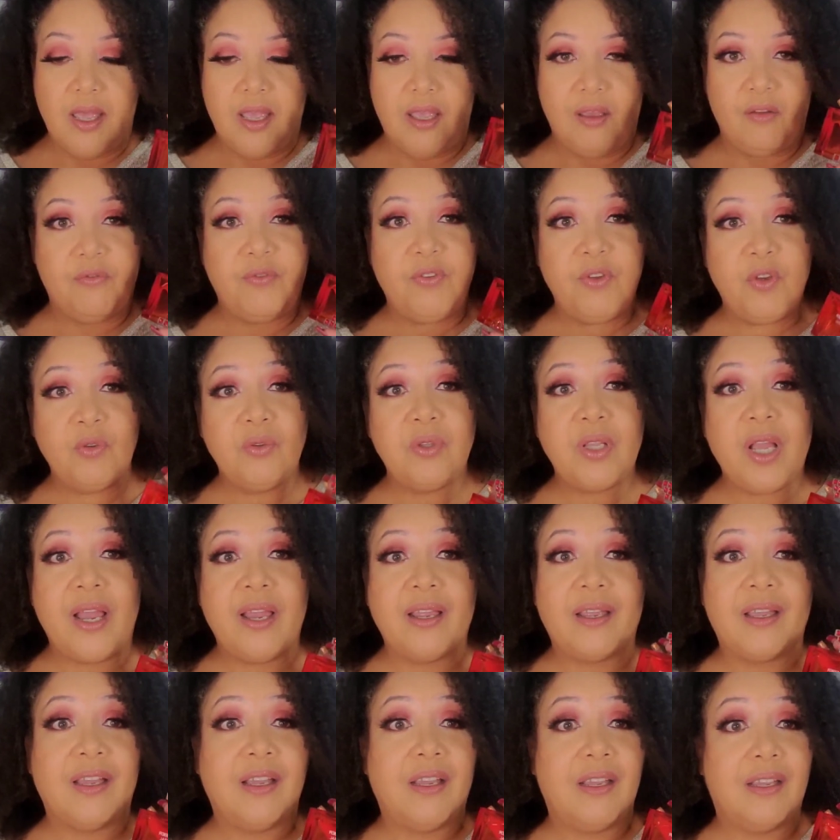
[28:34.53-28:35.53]
If you
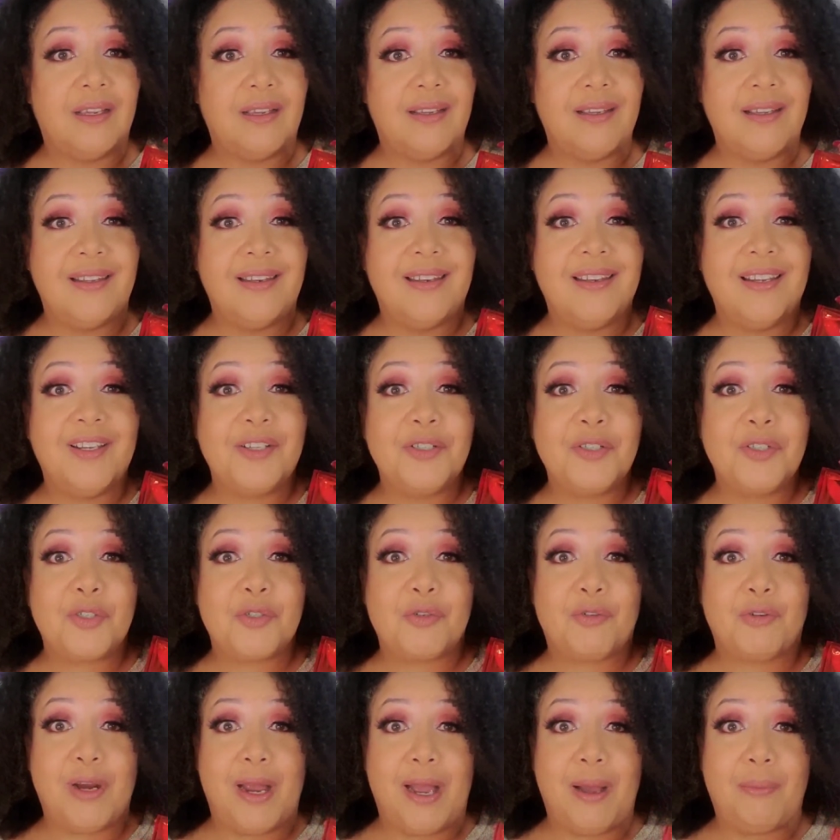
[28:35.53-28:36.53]
like a good
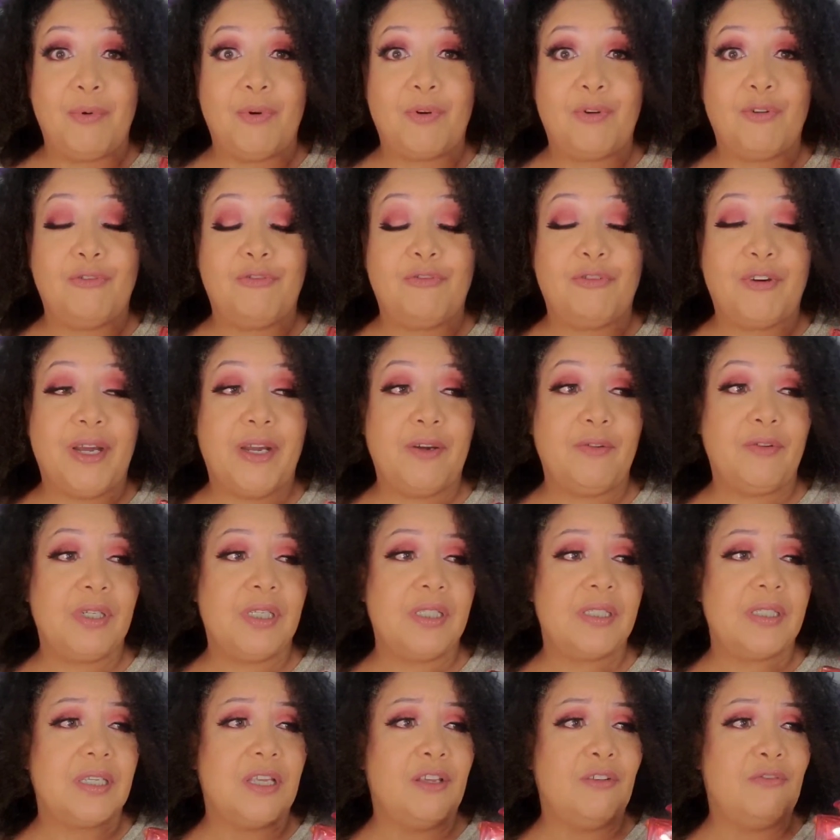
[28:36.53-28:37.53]
tropical
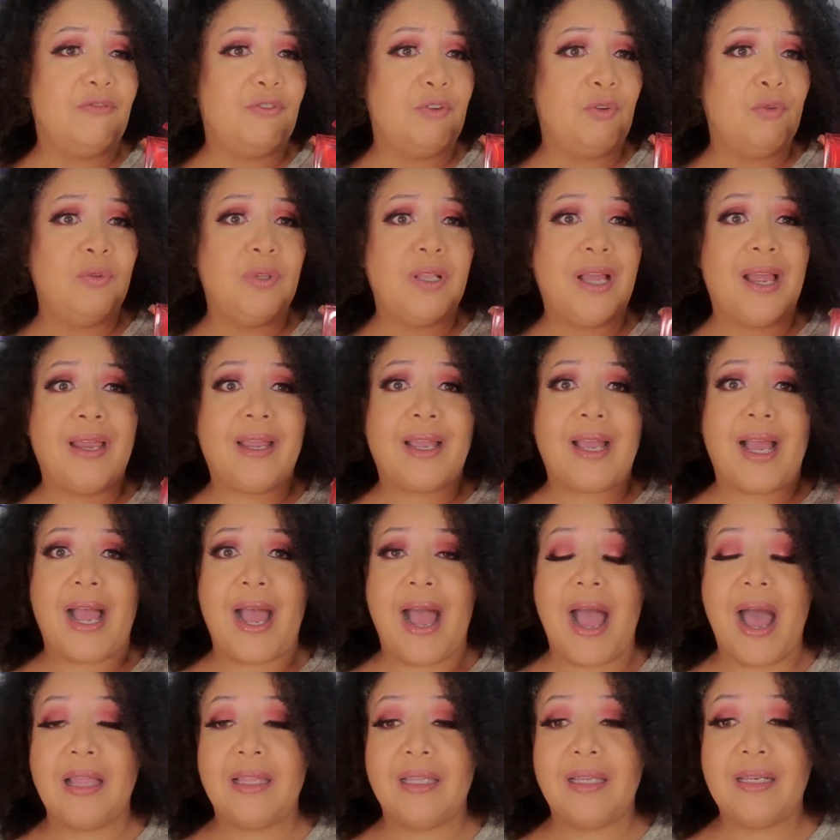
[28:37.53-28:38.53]
fragrance, if you like
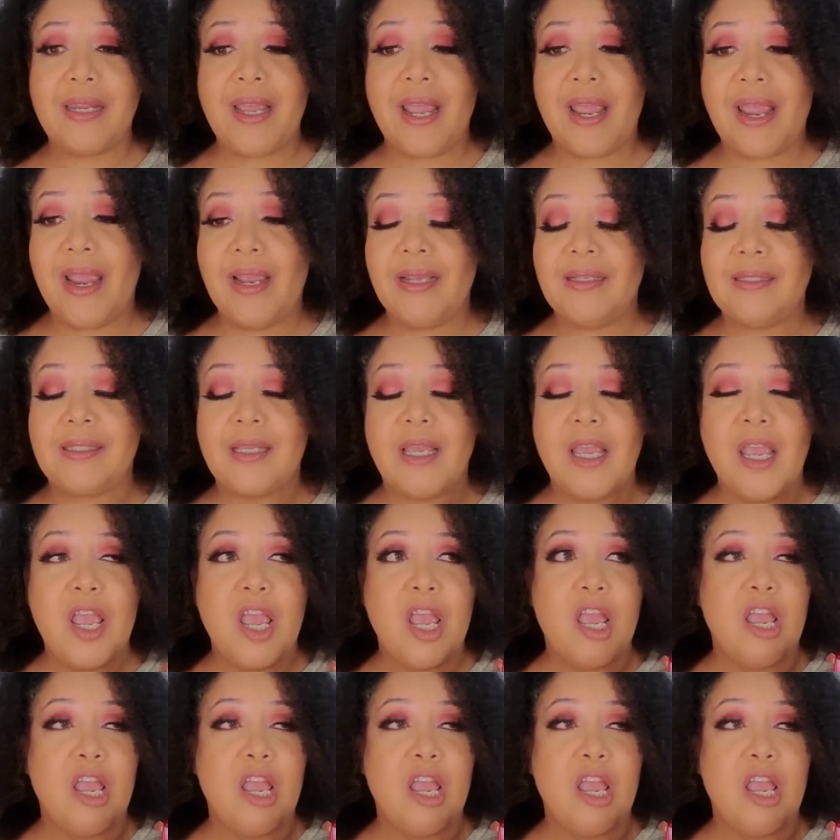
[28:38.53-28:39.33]
holidays,